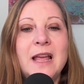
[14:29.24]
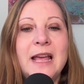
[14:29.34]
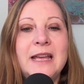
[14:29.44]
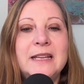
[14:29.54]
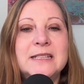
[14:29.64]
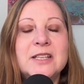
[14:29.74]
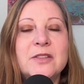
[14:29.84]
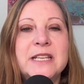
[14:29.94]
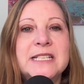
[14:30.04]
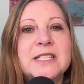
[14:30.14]
And so
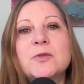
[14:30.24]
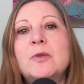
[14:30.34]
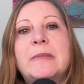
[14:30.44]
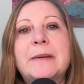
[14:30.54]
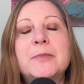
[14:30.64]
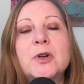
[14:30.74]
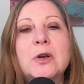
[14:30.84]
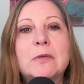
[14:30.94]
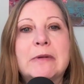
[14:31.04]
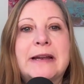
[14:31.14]
things to remember
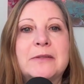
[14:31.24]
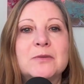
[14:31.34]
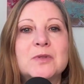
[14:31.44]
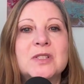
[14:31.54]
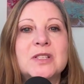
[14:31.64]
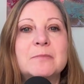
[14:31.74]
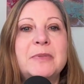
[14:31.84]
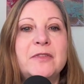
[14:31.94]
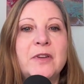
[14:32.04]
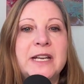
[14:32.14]
around
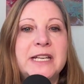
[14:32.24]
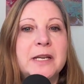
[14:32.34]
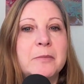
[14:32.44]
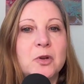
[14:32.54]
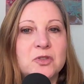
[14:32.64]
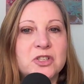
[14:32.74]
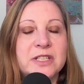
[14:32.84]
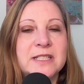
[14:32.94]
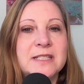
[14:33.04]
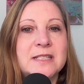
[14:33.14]
befriending
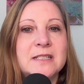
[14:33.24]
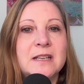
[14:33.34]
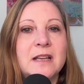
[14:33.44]
emotions.